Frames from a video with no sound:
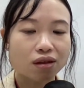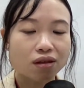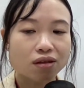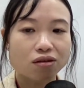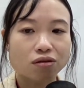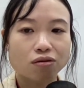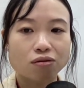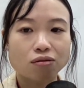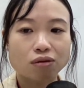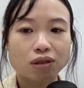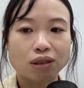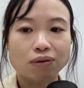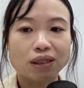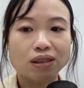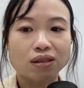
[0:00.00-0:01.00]
So
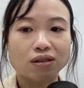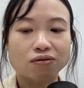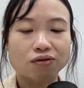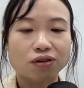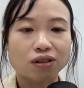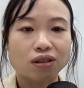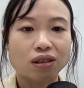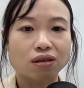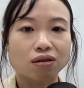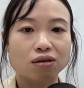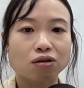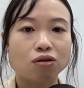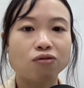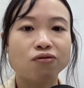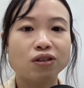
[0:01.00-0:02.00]
that one is the first thing.
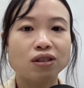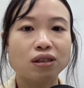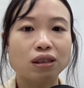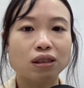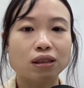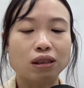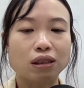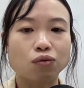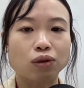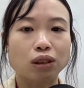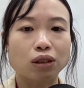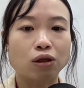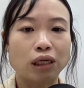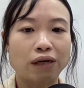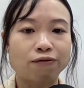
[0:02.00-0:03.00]
So first thing is we
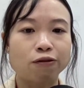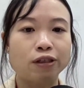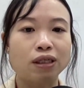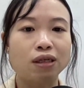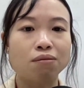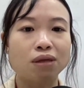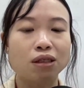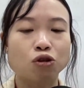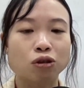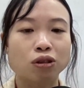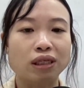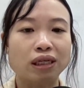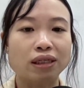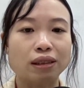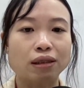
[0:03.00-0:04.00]
have already made
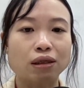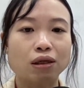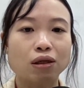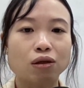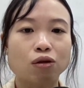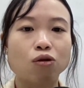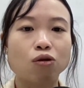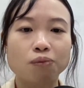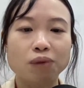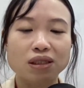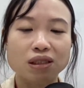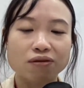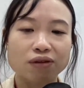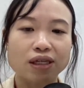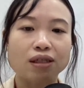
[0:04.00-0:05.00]
sure that no
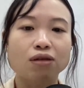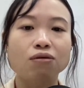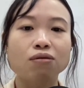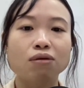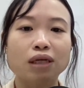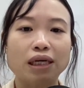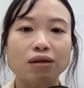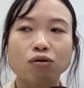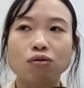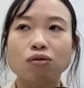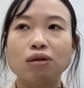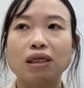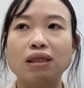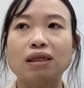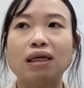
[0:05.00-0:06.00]
missing value and
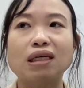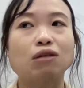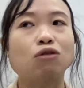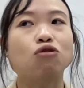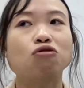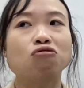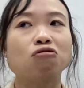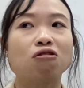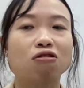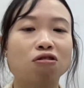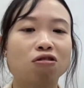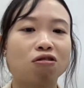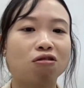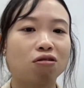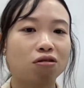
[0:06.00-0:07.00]
no data issue.
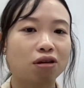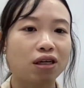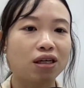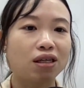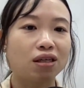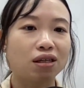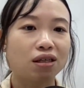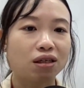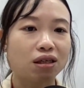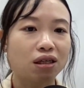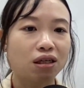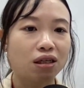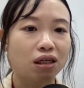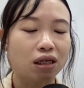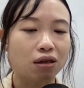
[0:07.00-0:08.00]
Okay, the
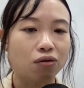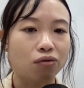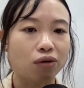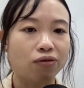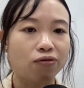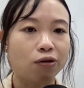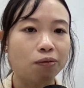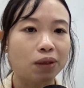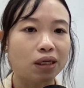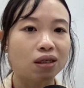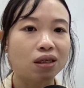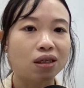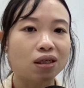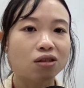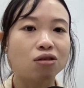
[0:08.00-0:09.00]
key takeaway from
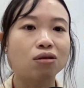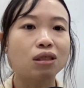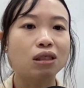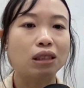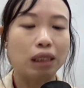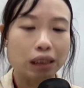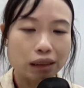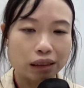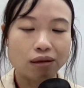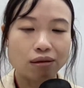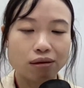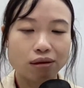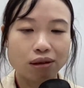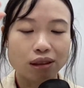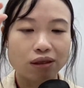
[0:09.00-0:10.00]
here. So
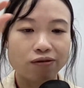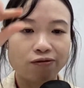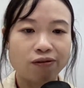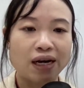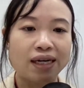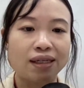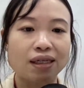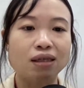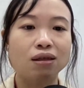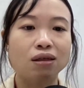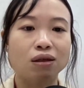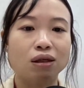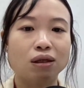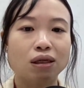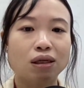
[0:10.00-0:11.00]
the finding,
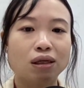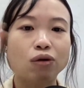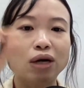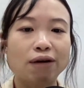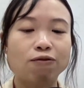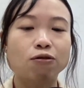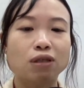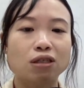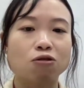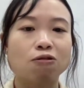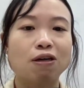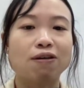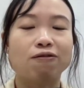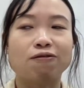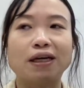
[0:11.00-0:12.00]
you have to
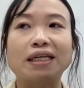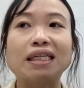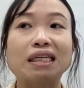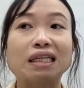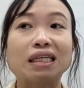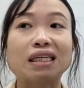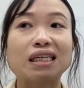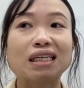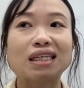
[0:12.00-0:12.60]
describe a finding.